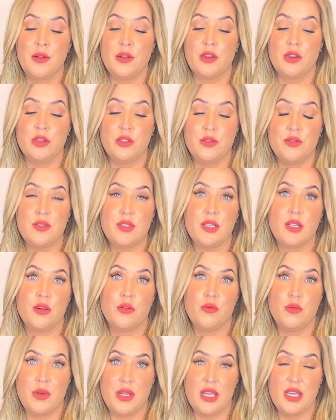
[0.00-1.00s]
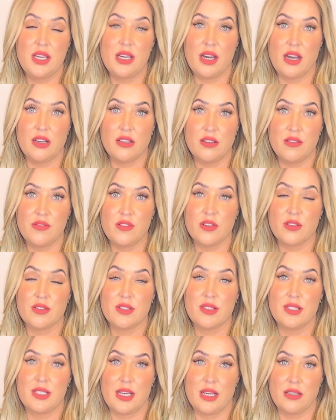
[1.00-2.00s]
losing a week out of your
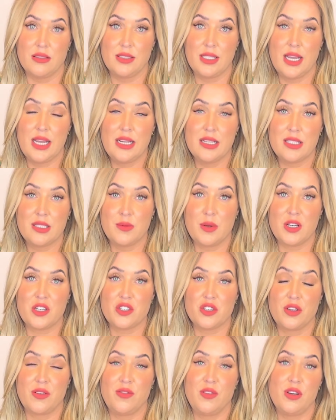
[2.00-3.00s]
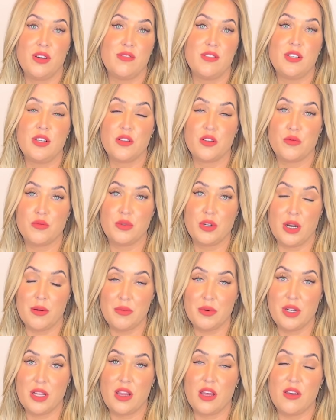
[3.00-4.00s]
sale date, especially if you have another
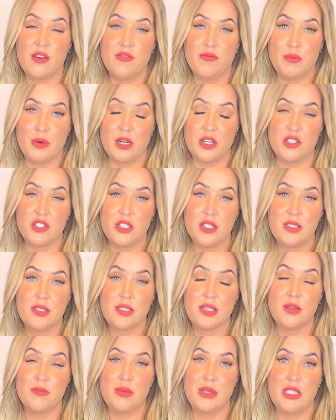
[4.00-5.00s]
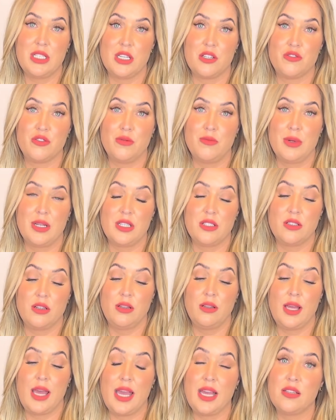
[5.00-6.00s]
property that you've purchased, can be
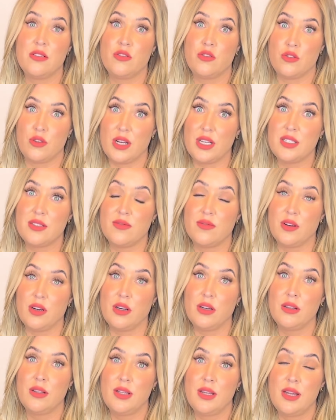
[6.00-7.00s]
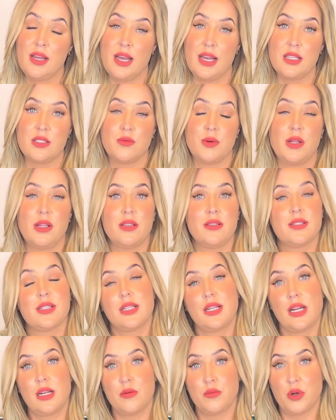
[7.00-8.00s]
detrimental and stressful, as well as
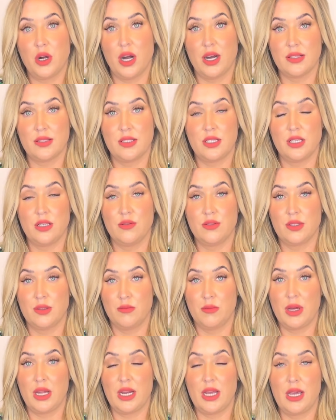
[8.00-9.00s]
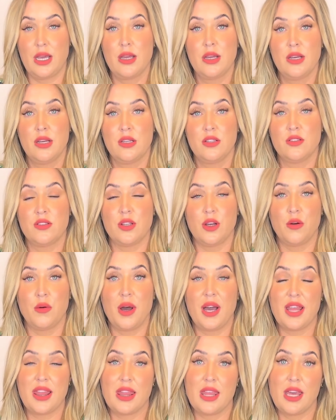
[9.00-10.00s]
can end up costing you some money. So
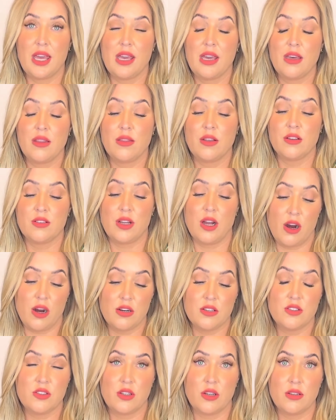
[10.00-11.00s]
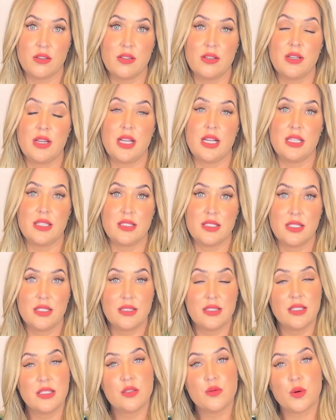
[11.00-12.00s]
I think there are certain
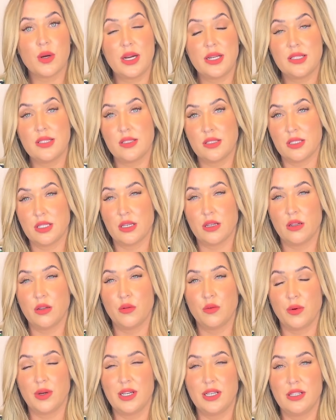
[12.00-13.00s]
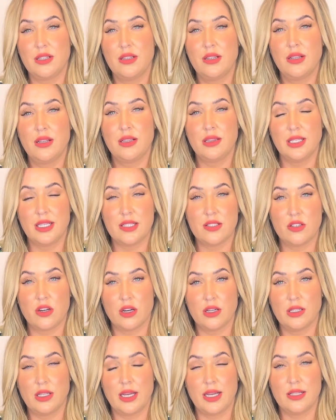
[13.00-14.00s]
instances where I still would list our
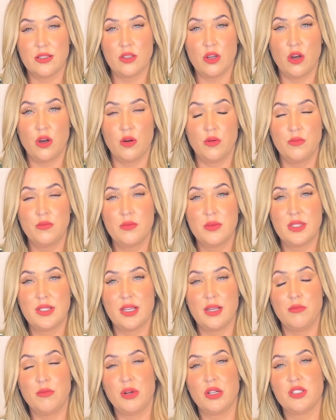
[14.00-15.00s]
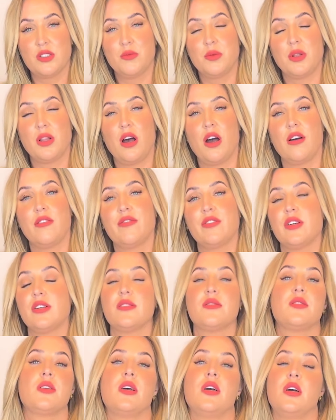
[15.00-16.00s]
clients' homes in multiple
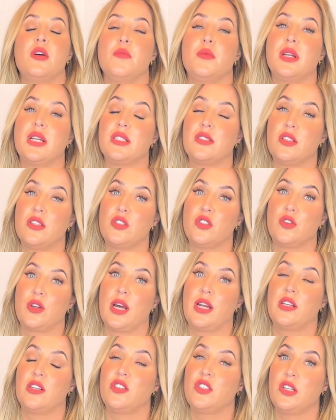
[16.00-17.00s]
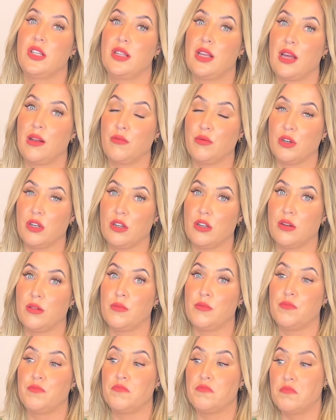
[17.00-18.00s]
offers, but it's a strategy that we're
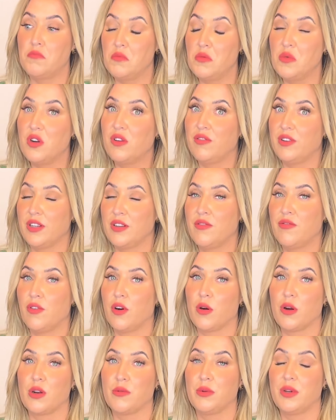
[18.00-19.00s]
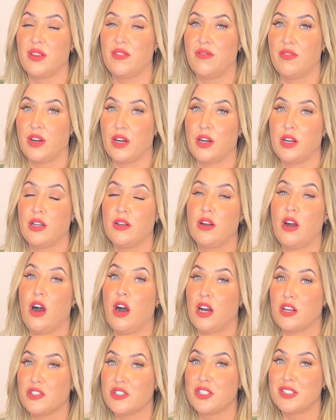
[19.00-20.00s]
moving forward with very
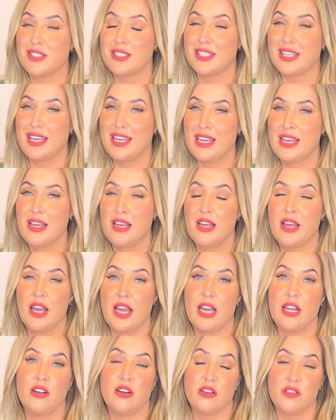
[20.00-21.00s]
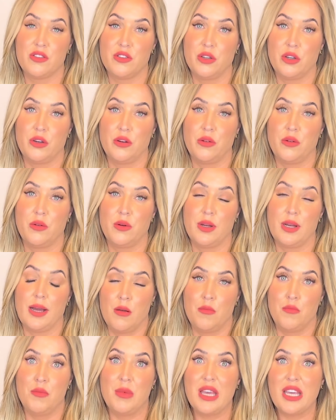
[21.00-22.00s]
cautiously and also
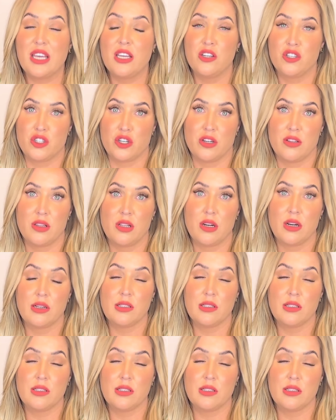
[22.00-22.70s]
making sure that our